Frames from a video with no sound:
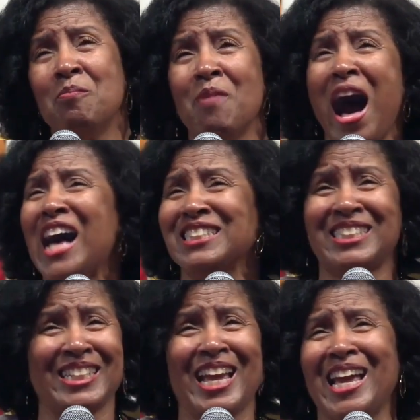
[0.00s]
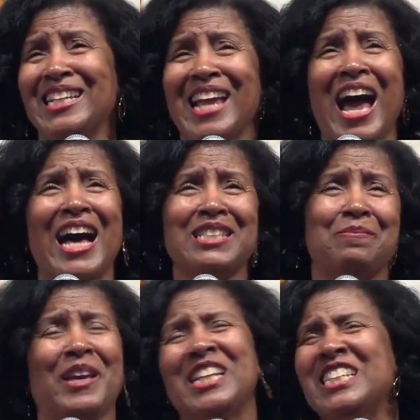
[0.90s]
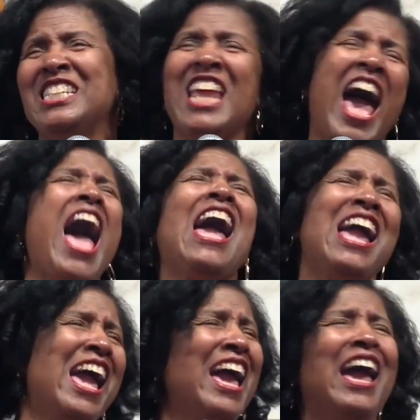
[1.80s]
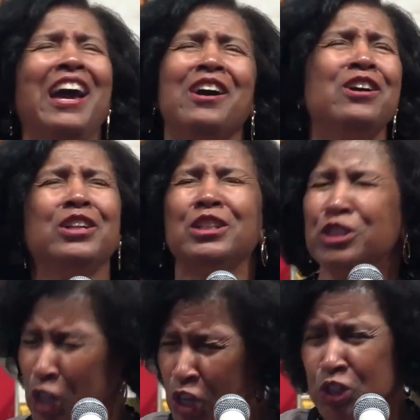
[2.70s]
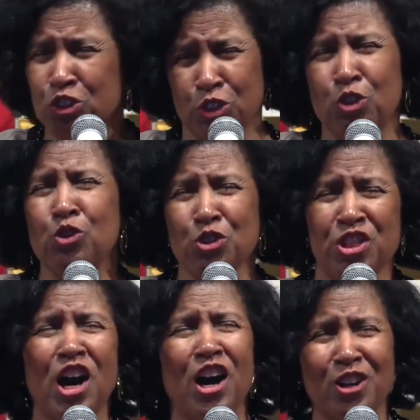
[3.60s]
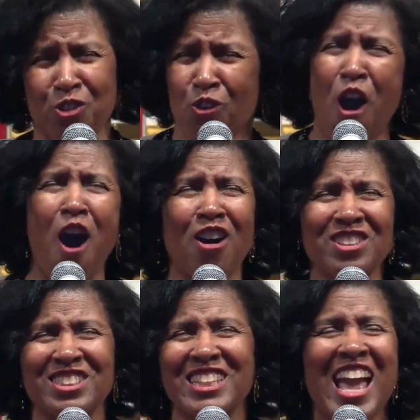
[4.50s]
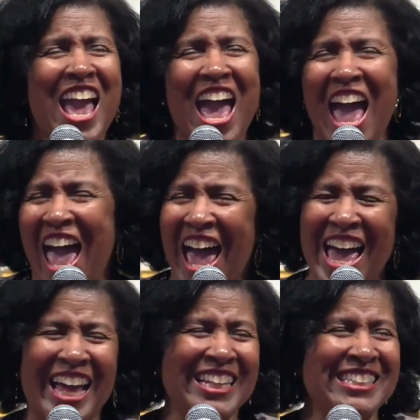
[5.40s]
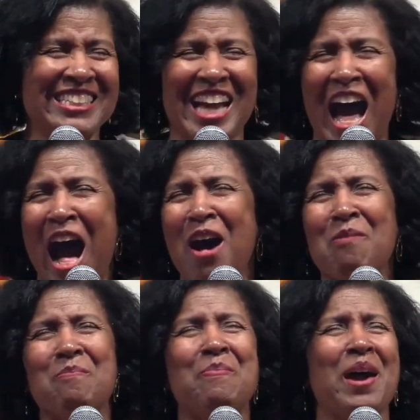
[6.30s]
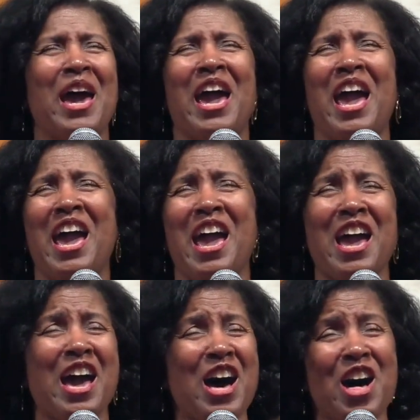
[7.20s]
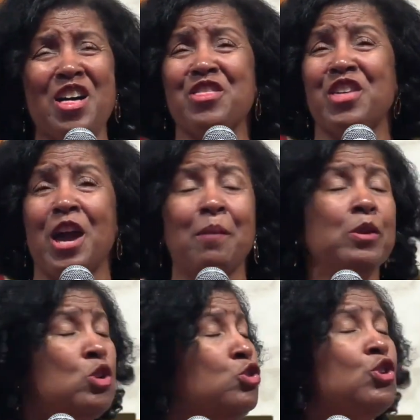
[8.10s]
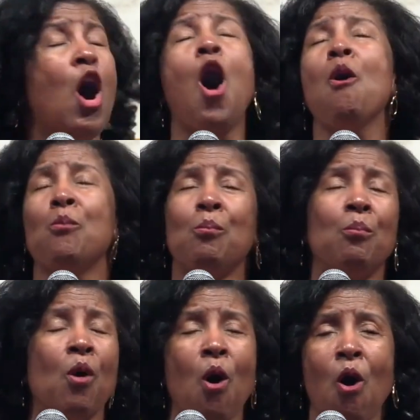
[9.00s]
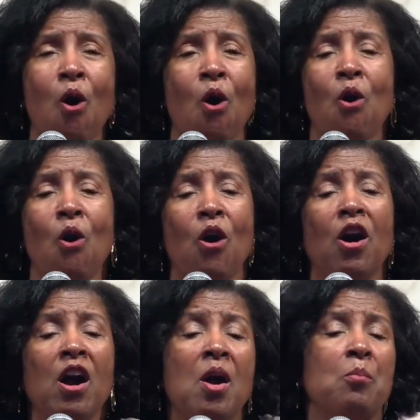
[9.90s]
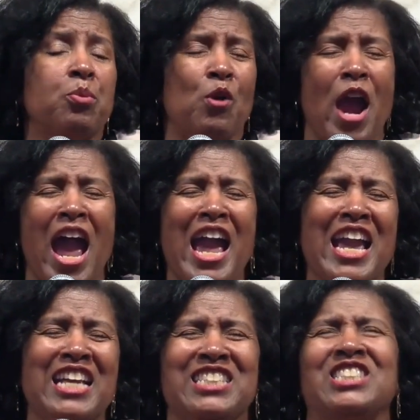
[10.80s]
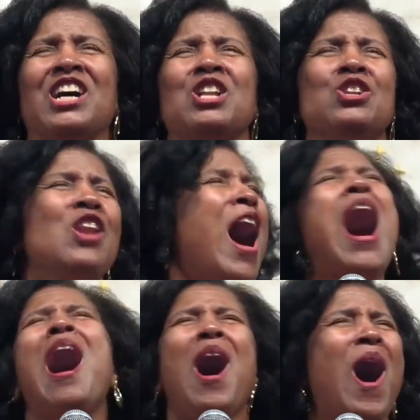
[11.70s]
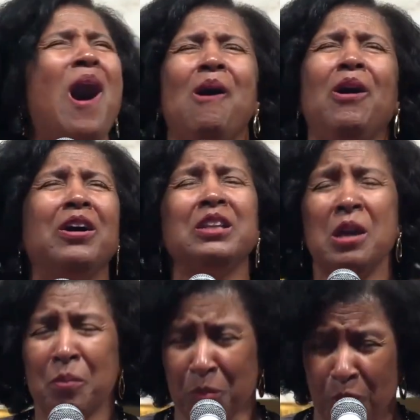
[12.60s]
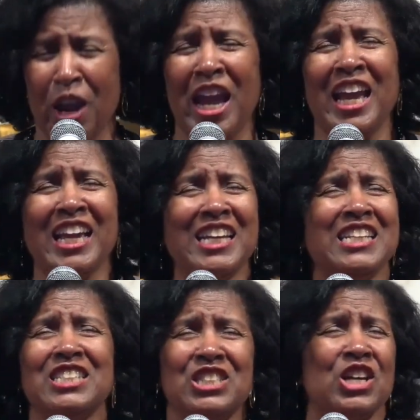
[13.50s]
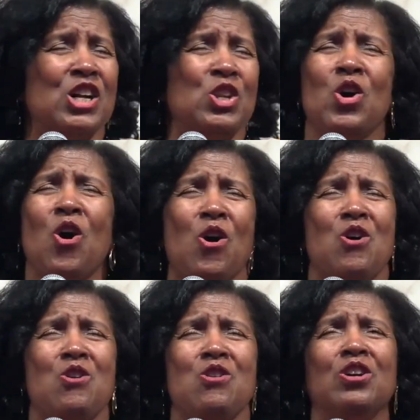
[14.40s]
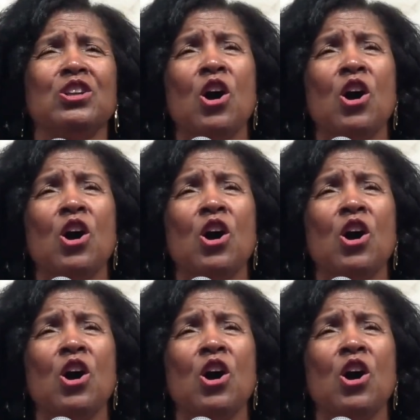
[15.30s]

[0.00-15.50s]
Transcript: My sin has been nailed to the cross, and I'll bear them no more. Praise the Lord, praise the Lord,